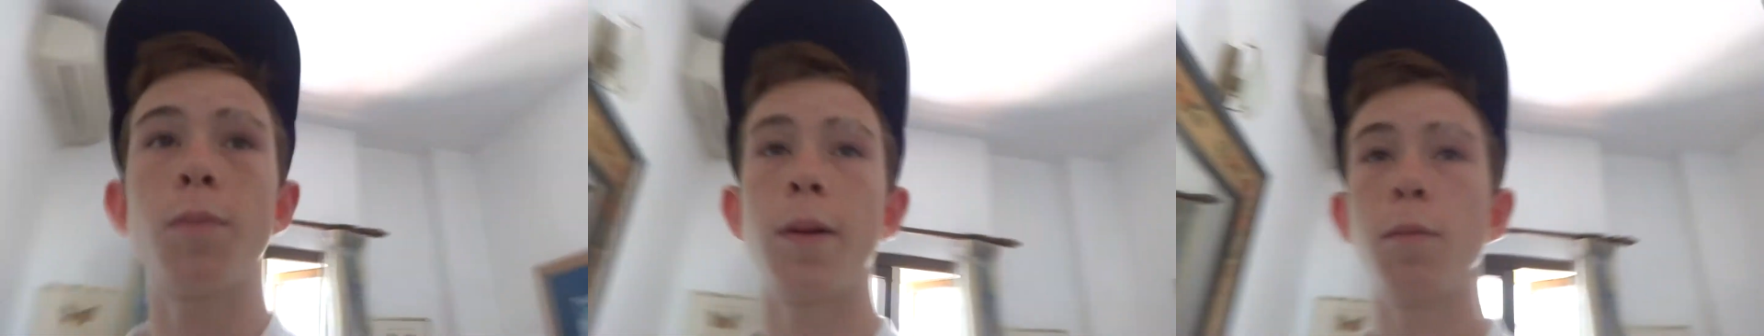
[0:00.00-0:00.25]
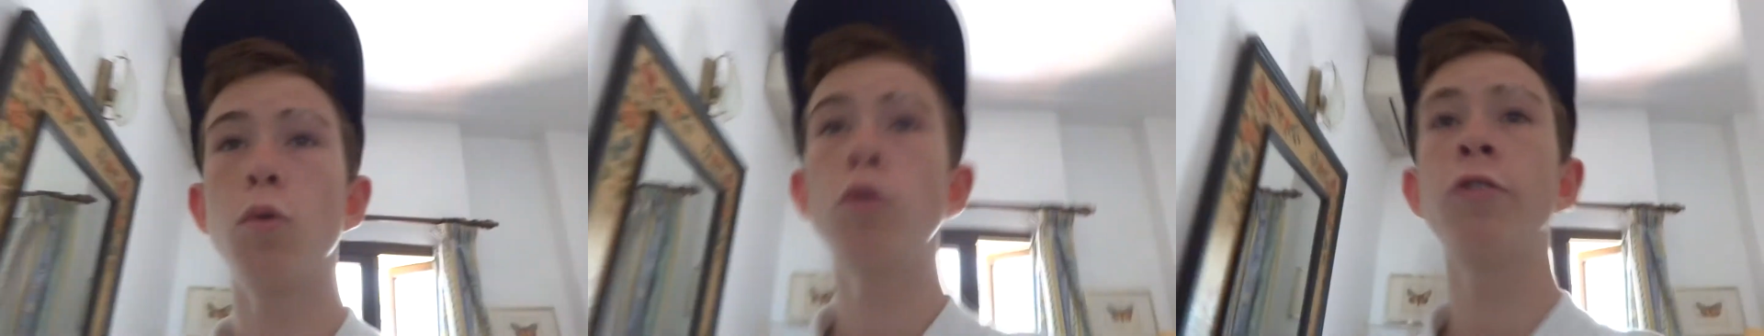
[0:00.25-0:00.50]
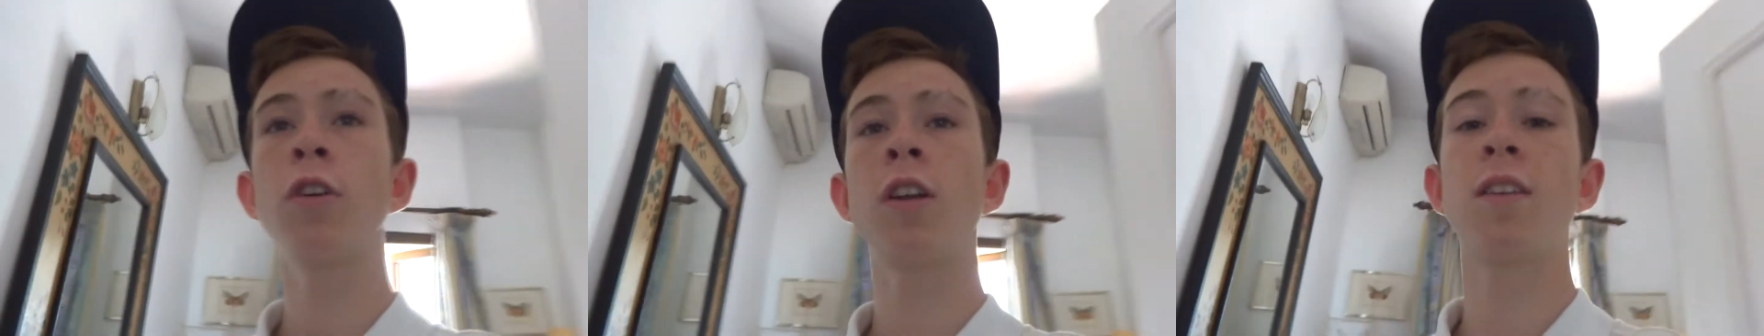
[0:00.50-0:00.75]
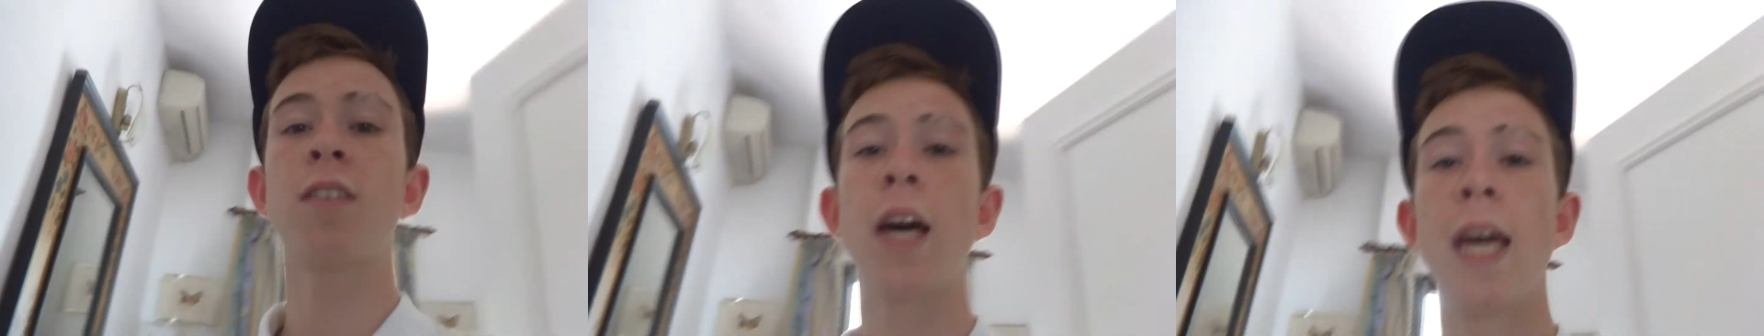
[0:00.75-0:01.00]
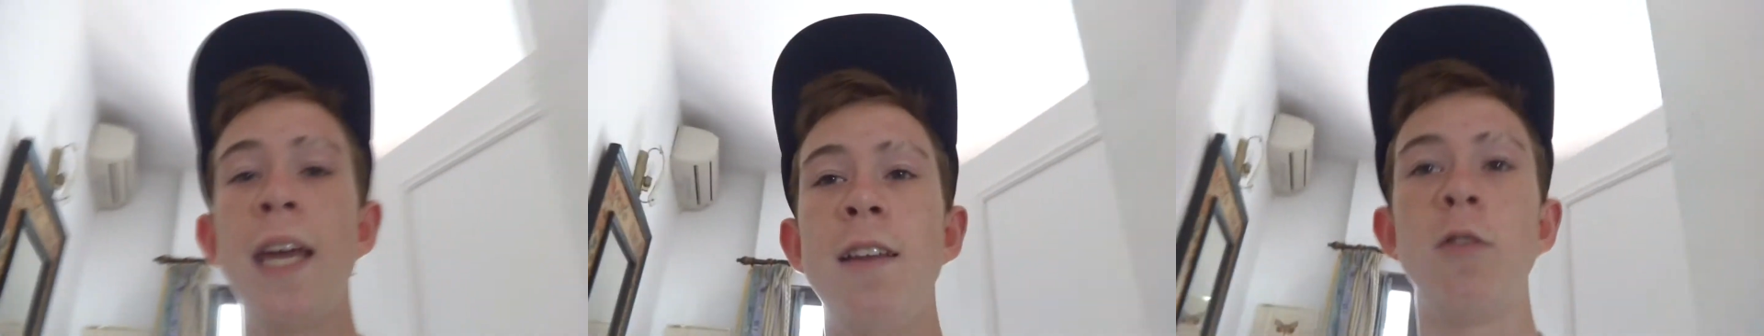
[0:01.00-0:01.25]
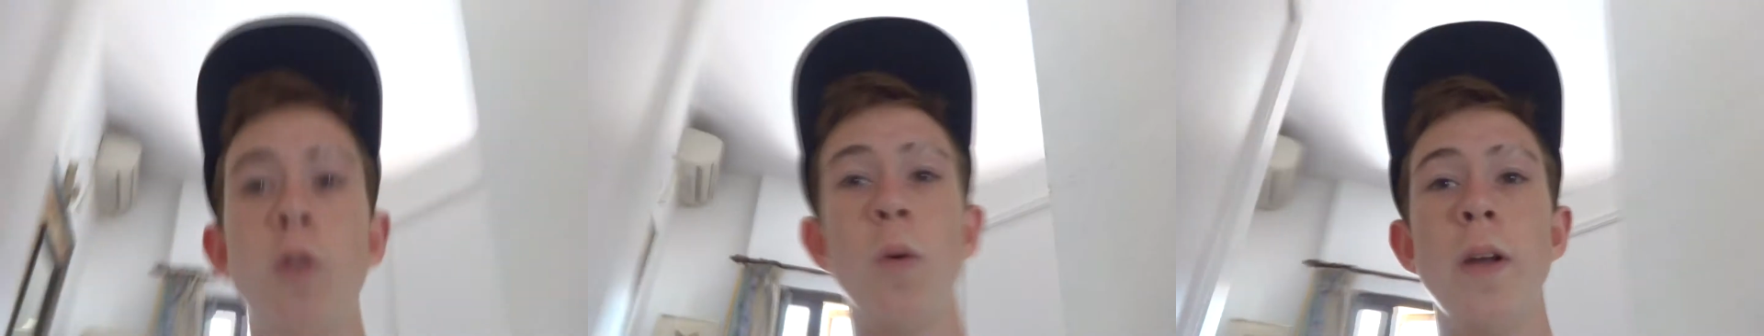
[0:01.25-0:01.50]
but I'm also going to tie it
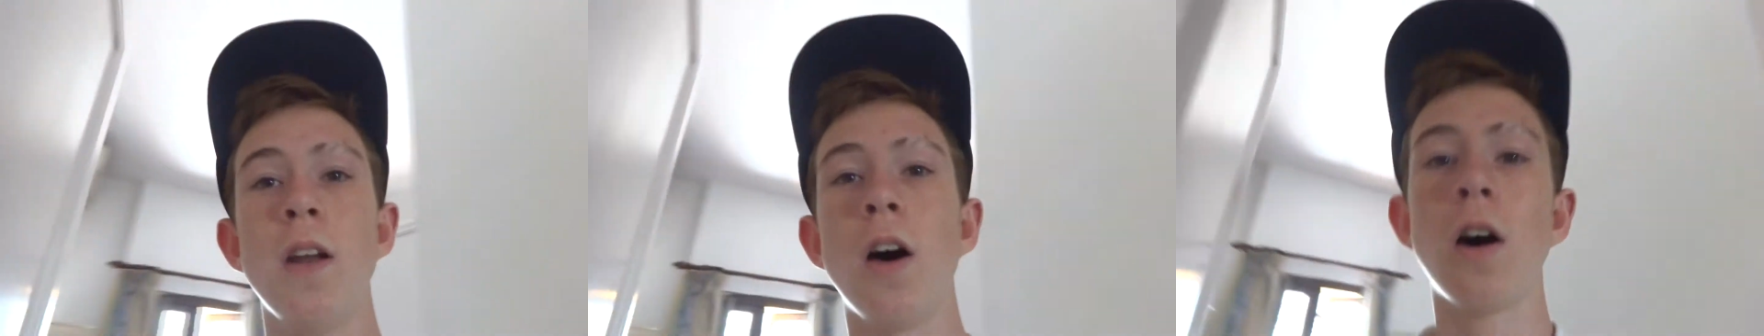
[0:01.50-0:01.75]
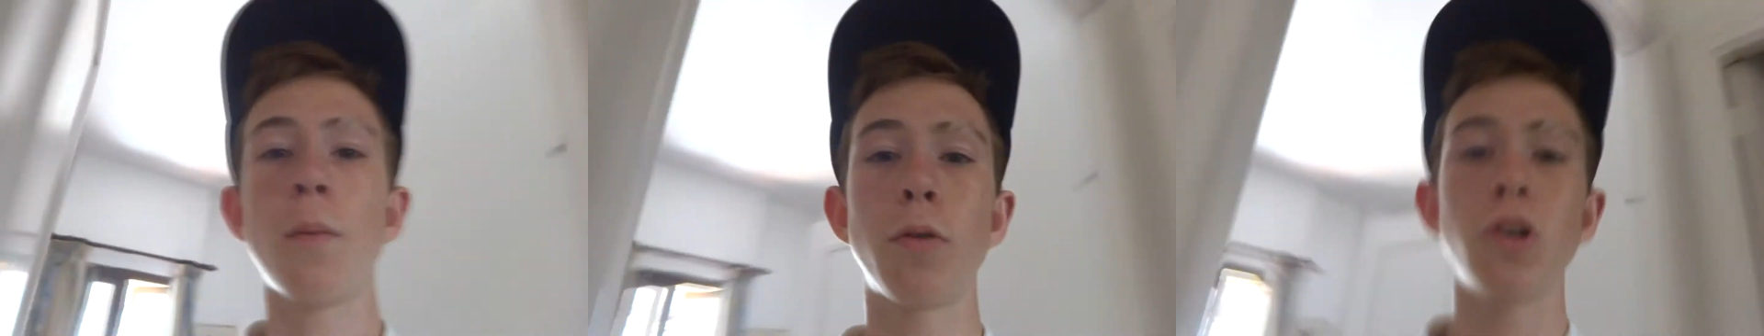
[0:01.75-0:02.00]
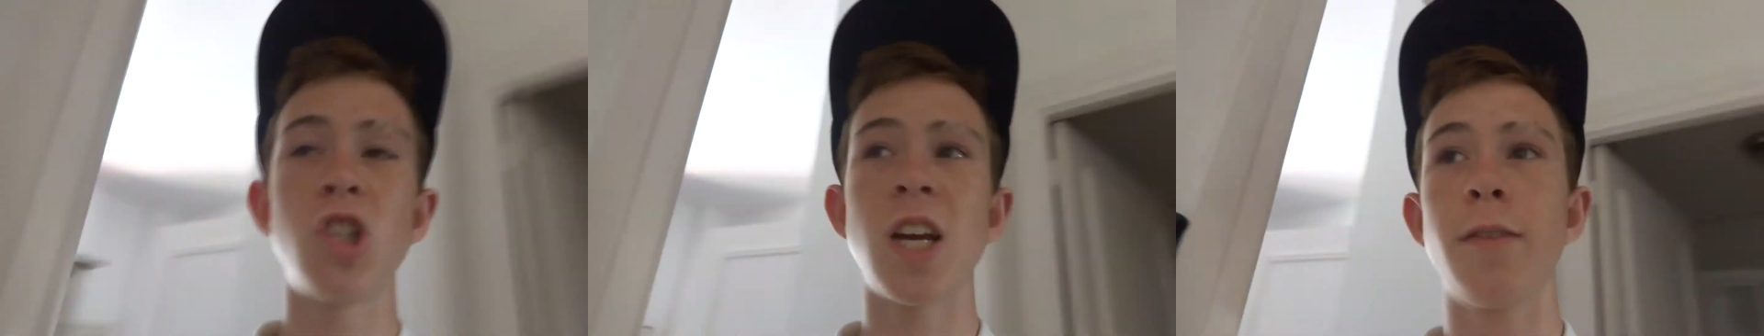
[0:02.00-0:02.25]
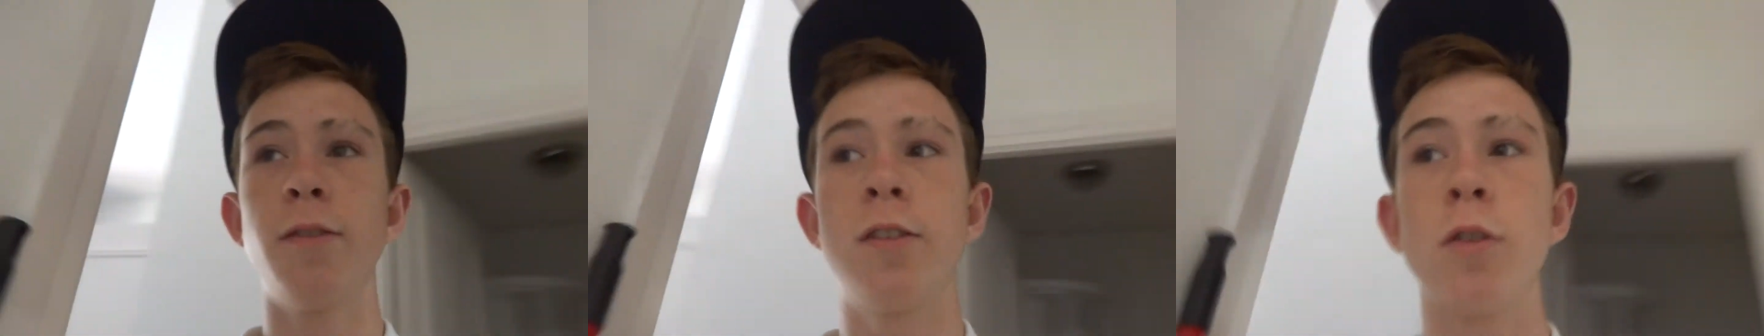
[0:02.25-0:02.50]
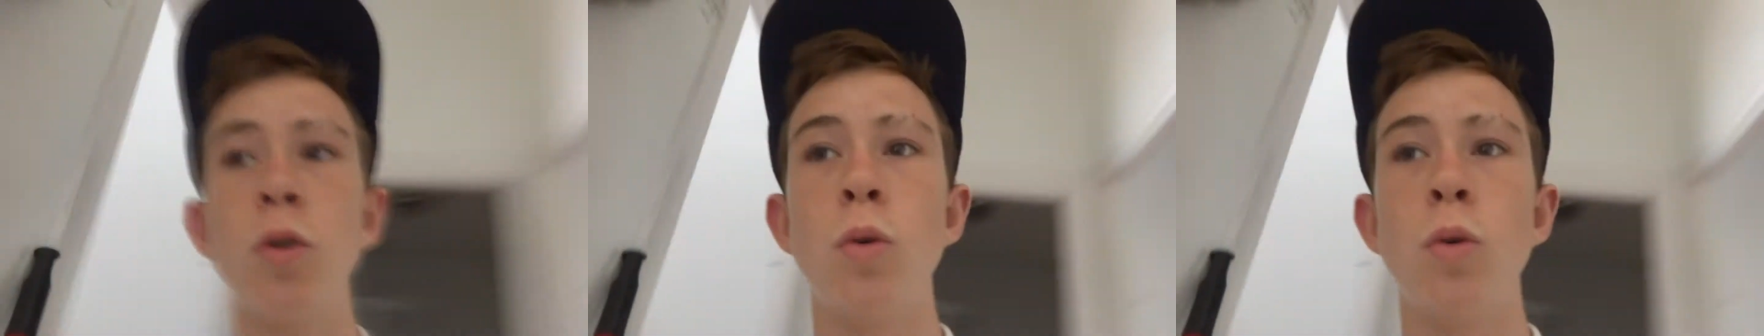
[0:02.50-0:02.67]
into an art project for school,